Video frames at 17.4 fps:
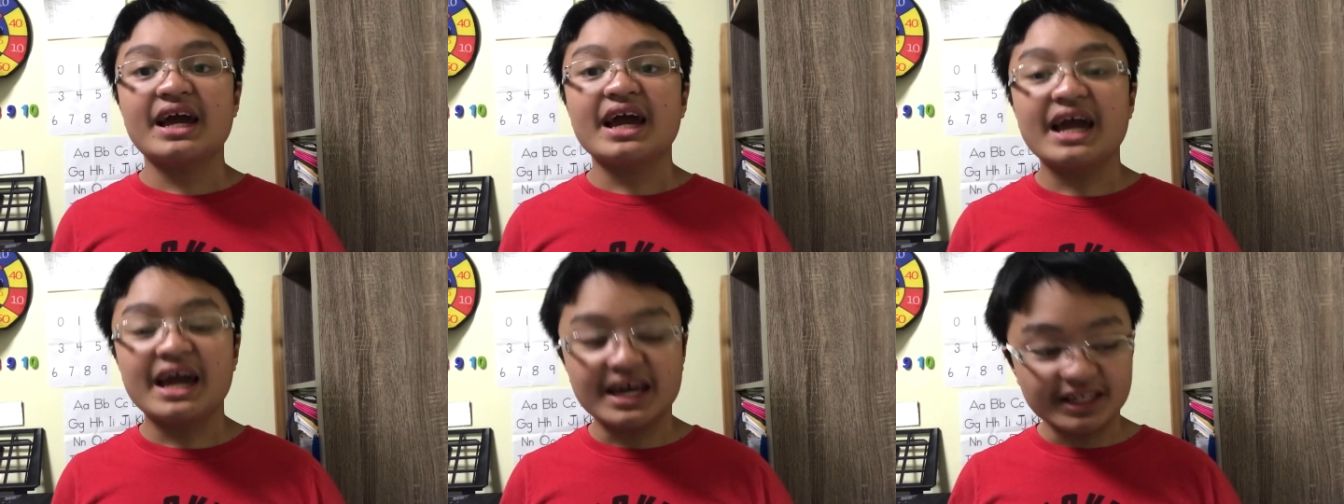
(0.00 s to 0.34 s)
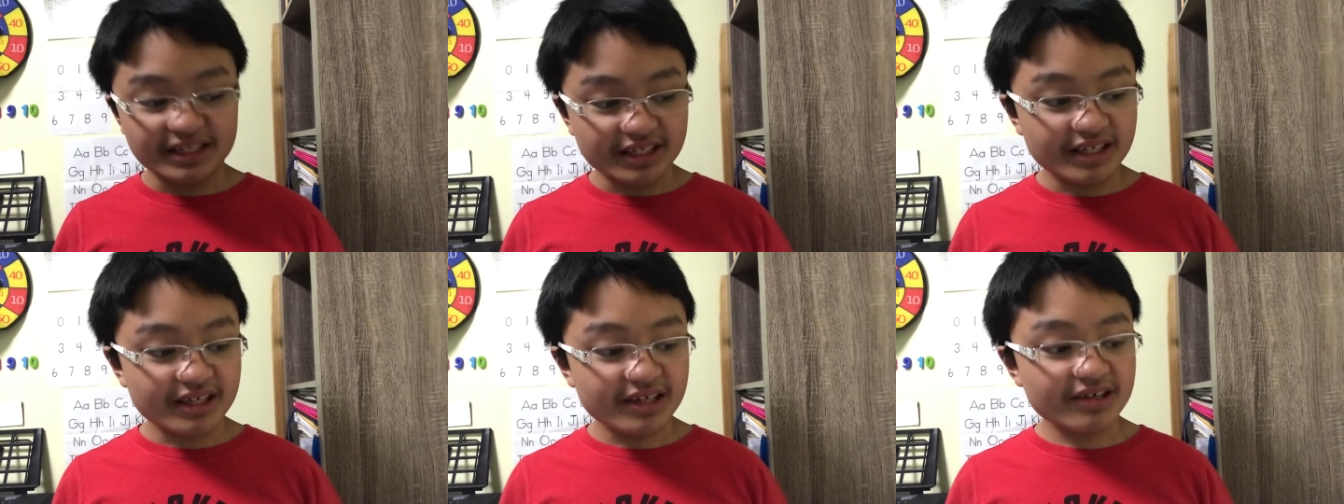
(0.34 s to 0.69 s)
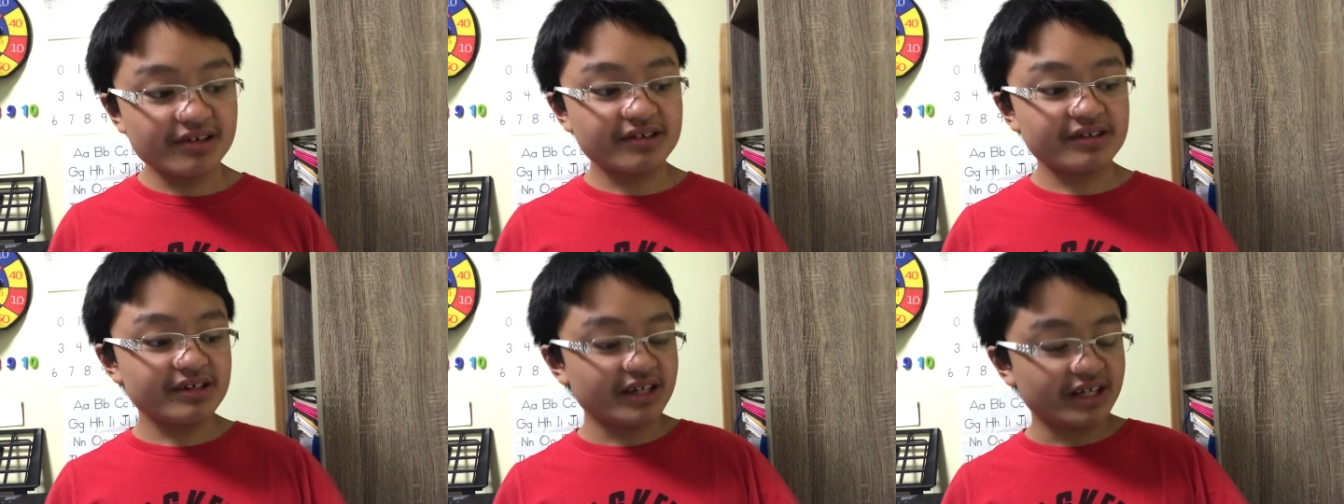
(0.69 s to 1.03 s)
And
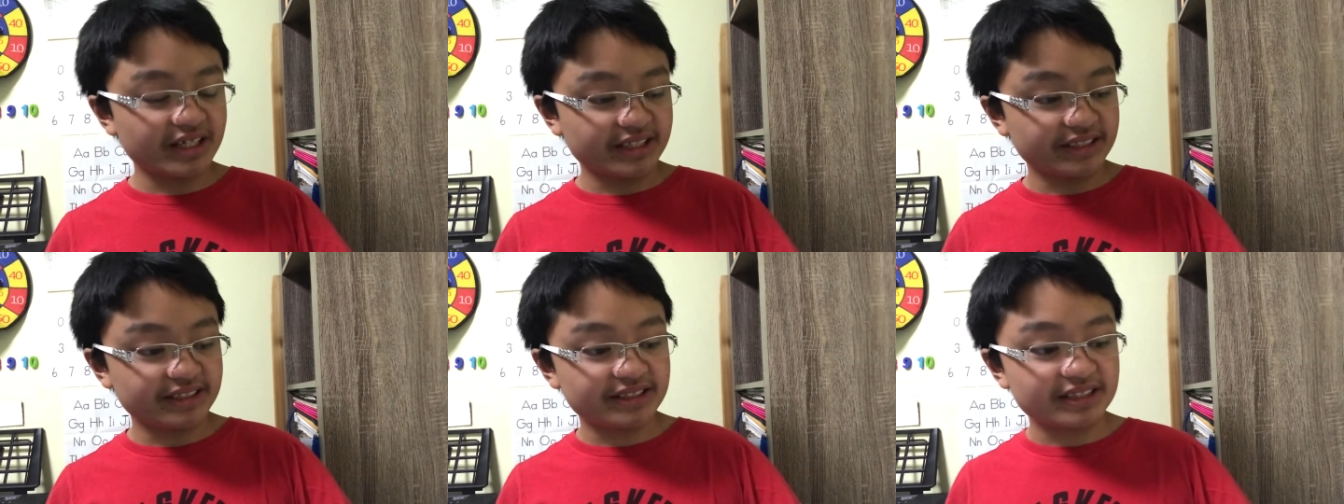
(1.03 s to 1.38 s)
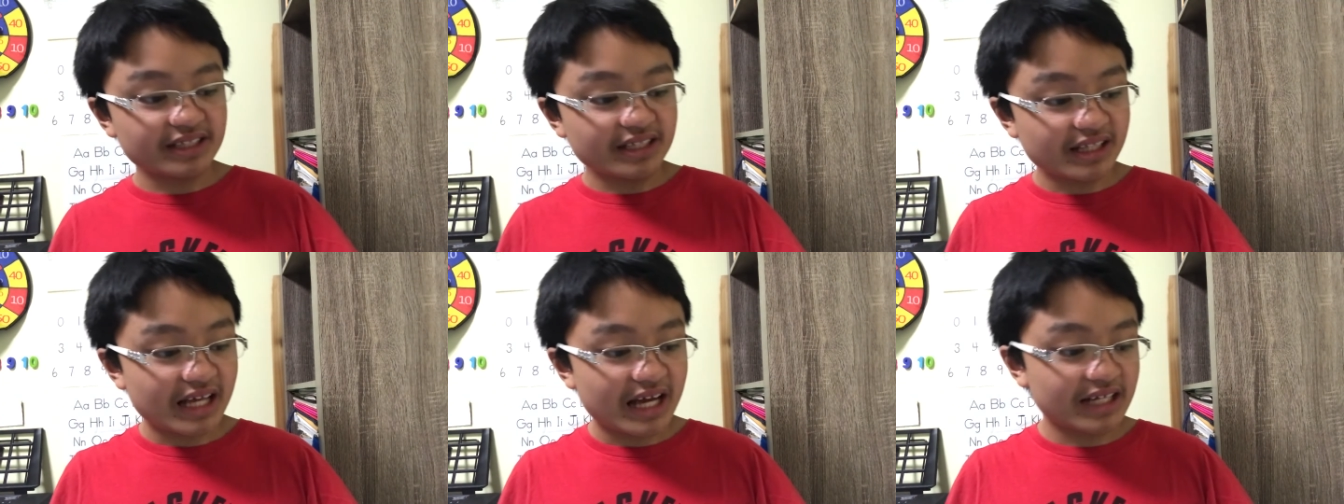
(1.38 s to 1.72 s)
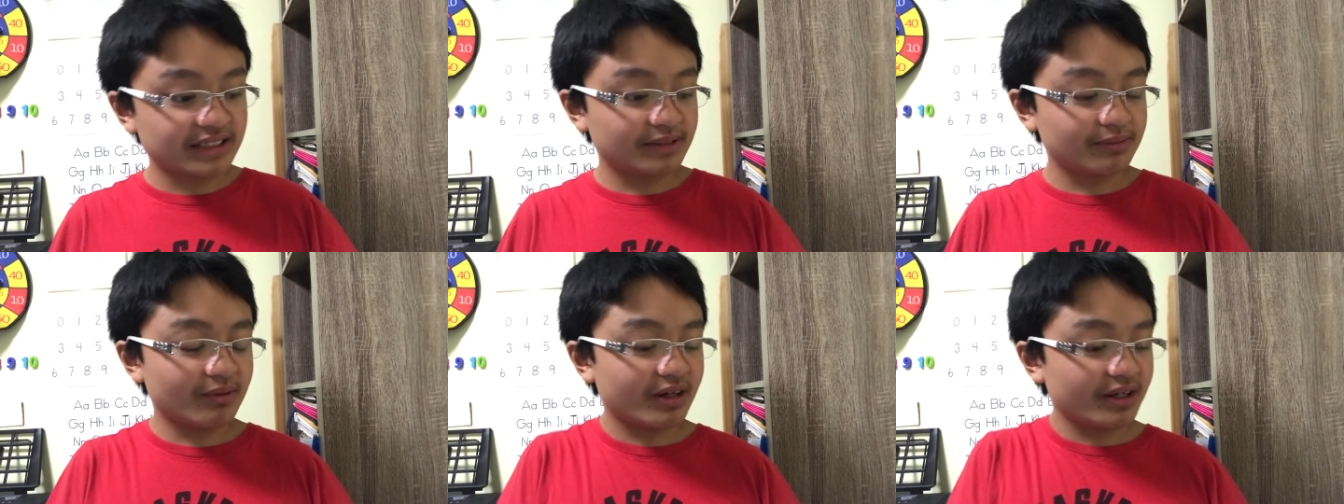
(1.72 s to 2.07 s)
here is the
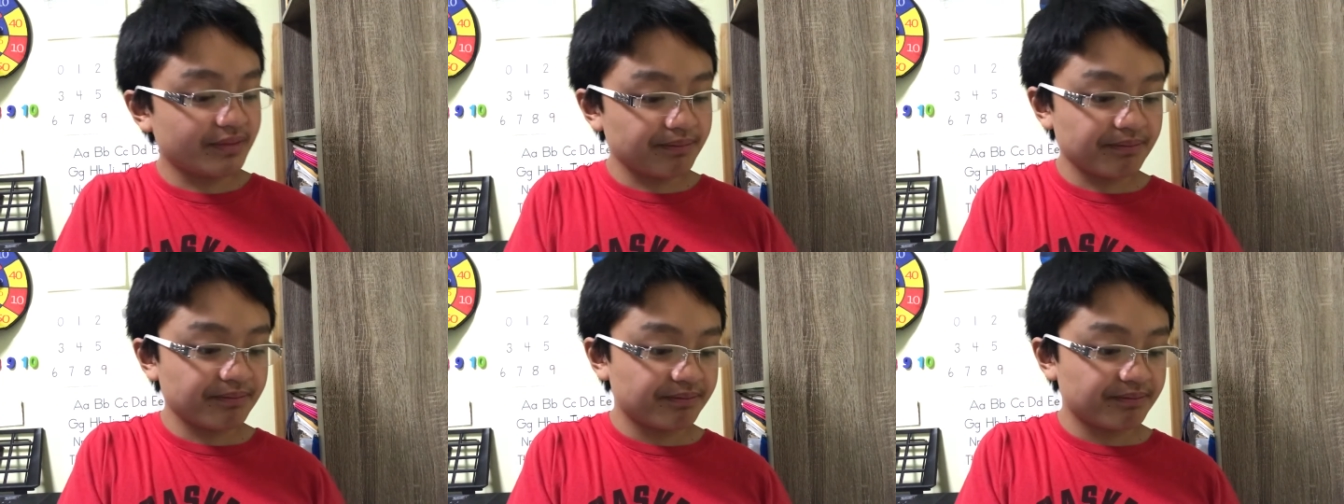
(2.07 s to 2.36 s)
last one.